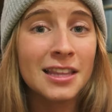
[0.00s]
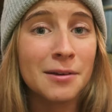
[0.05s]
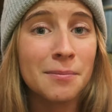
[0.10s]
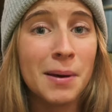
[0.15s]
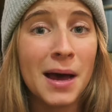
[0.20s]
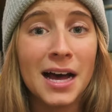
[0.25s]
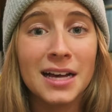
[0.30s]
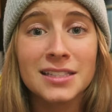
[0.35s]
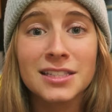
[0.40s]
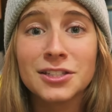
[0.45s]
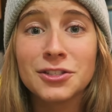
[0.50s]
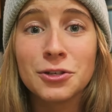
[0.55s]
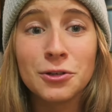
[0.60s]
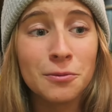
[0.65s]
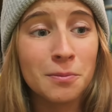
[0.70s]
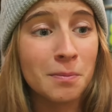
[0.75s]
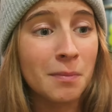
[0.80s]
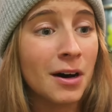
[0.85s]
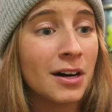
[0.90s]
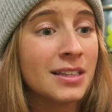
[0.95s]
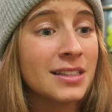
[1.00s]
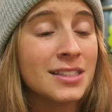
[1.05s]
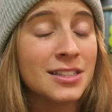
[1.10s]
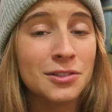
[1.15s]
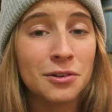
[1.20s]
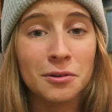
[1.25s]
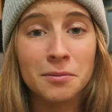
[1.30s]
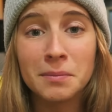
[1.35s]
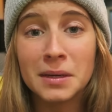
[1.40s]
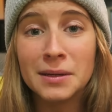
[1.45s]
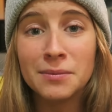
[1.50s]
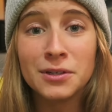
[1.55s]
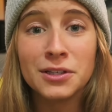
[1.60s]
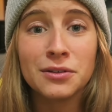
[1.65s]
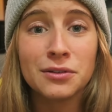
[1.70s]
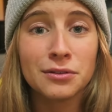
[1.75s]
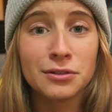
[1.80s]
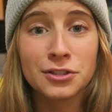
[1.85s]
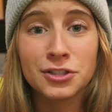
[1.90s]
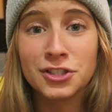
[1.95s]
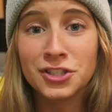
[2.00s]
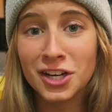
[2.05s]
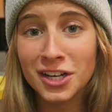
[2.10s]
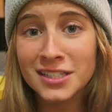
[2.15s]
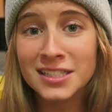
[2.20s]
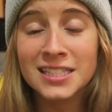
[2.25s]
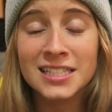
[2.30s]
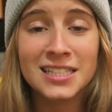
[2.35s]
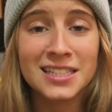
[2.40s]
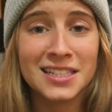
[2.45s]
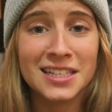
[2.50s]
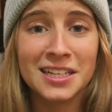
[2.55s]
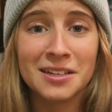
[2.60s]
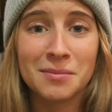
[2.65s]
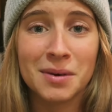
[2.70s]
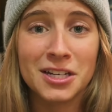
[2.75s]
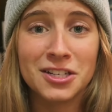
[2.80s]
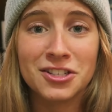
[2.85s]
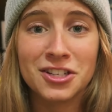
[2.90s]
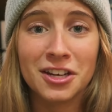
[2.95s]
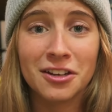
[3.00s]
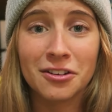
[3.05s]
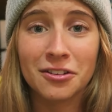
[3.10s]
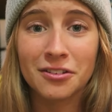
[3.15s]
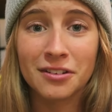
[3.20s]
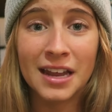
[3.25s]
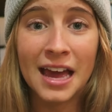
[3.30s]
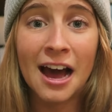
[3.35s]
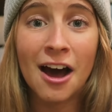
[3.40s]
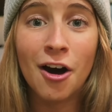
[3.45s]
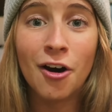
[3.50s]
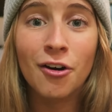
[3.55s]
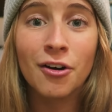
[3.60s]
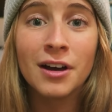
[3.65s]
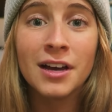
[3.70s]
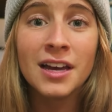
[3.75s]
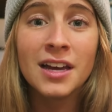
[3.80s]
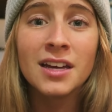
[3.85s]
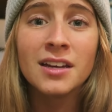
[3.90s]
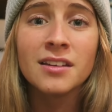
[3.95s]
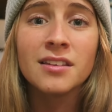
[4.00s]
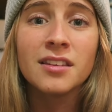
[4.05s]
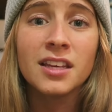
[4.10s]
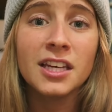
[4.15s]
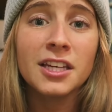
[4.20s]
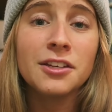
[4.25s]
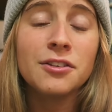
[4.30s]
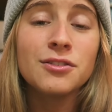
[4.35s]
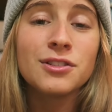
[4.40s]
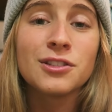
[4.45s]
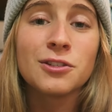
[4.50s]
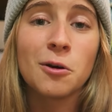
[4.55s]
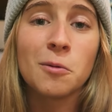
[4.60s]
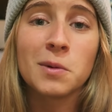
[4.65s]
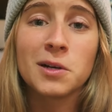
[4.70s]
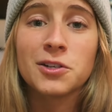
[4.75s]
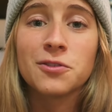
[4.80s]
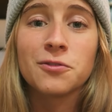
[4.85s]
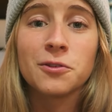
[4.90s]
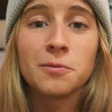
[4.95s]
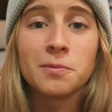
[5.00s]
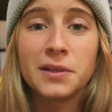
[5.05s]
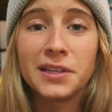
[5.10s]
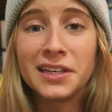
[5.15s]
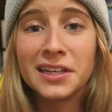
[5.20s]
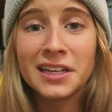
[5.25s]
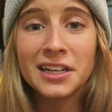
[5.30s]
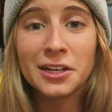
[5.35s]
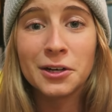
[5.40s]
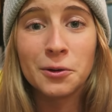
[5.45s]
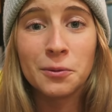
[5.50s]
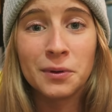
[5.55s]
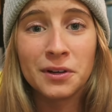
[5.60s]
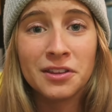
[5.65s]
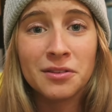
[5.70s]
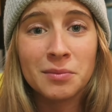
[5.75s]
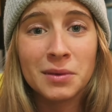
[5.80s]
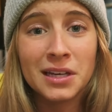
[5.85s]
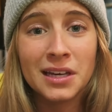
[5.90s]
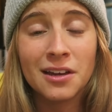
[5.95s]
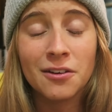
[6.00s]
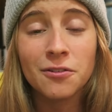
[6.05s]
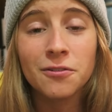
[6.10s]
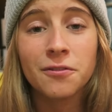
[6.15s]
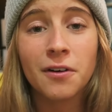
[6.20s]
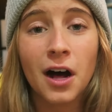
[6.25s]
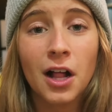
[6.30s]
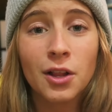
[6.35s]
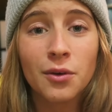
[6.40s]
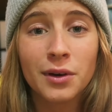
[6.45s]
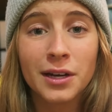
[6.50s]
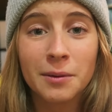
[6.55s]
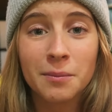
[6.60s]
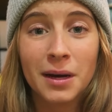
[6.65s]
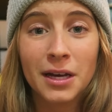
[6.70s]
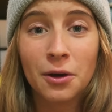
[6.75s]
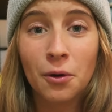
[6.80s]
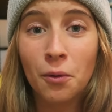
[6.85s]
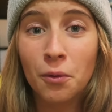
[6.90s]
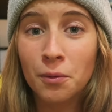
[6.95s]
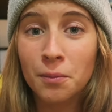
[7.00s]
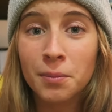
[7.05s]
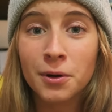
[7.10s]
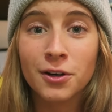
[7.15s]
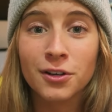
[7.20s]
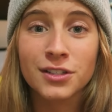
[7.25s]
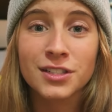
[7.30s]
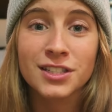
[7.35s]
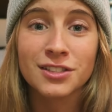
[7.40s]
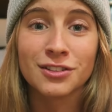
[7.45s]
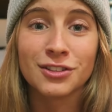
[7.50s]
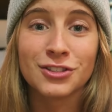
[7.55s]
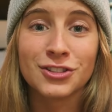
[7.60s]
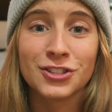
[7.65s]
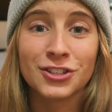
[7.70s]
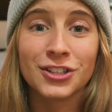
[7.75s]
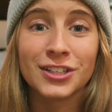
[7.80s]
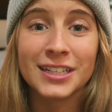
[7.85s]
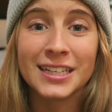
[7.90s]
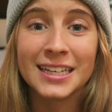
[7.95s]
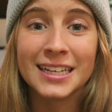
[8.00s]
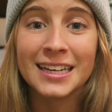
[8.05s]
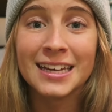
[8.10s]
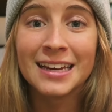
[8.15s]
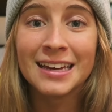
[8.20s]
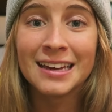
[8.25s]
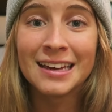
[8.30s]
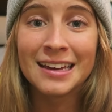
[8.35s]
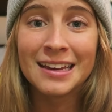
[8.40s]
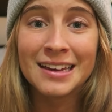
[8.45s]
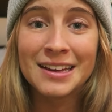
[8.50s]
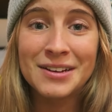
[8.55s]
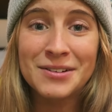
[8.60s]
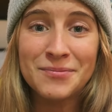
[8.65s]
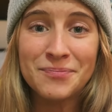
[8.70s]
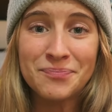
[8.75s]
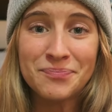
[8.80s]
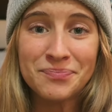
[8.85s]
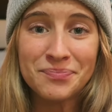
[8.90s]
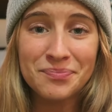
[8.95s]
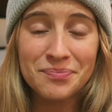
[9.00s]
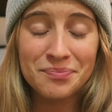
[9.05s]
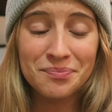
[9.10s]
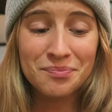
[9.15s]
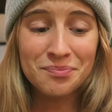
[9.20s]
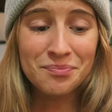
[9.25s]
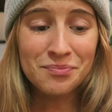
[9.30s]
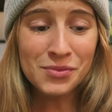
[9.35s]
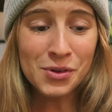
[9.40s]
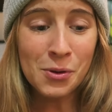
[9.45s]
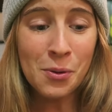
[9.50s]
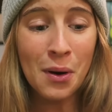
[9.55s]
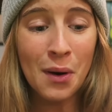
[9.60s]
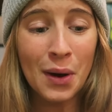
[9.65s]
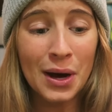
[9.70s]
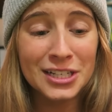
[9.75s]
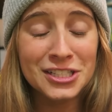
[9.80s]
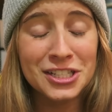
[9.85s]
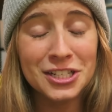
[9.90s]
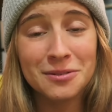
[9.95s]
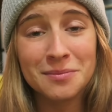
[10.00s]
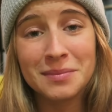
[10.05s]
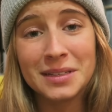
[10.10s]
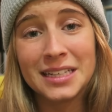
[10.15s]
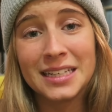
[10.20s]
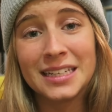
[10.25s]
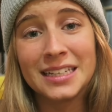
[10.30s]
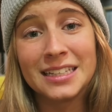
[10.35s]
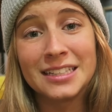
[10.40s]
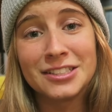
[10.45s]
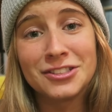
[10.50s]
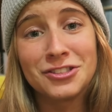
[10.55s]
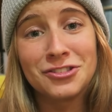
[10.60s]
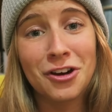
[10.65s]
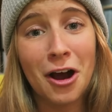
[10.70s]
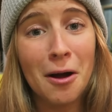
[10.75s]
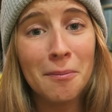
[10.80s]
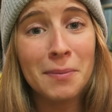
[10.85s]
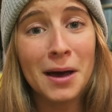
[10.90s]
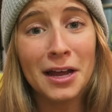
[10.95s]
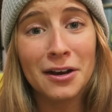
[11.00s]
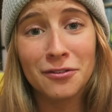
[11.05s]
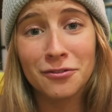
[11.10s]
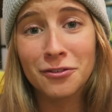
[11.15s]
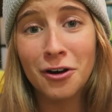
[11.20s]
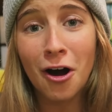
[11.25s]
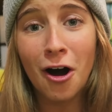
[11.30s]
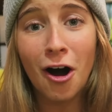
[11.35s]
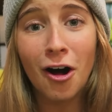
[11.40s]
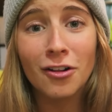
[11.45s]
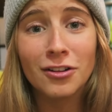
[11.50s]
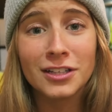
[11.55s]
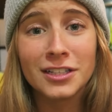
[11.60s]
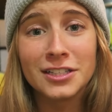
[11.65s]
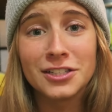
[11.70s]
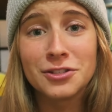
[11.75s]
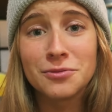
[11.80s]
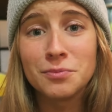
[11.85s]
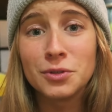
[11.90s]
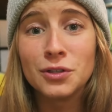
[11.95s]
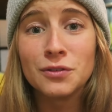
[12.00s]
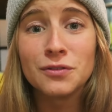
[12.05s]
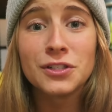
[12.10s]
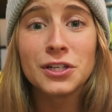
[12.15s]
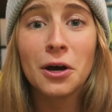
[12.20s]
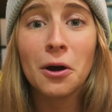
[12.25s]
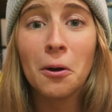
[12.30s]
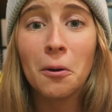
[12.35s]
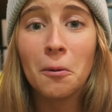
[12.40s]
the past 2 months, or maybe you're just seeing my channel now. Thank you so much for being here with me and following my own personal journey, watching me drop out of college, move to